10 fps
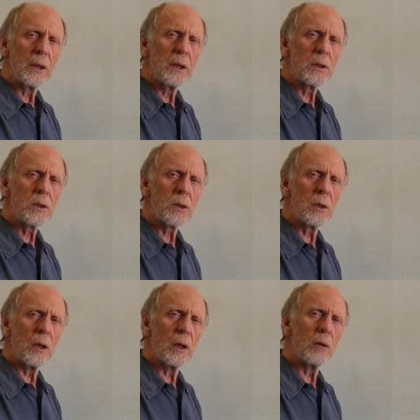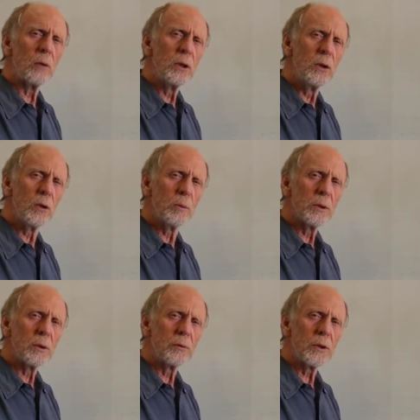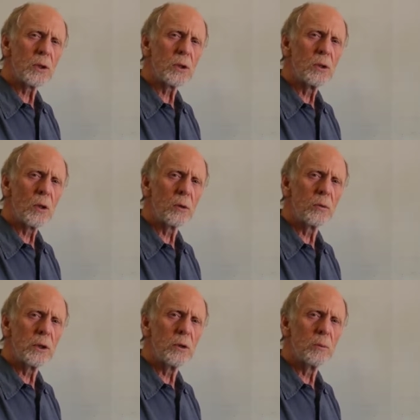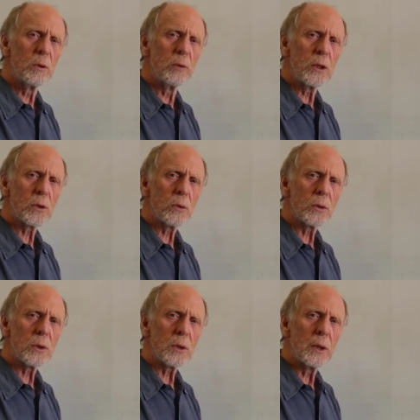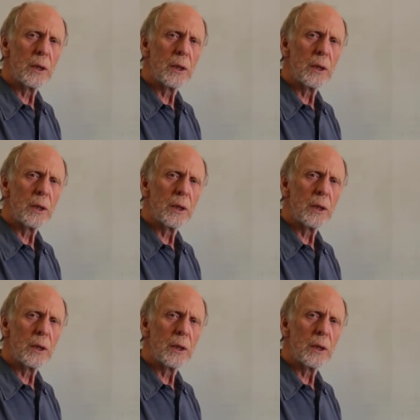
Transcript: is a renewable versus non-renewable resource.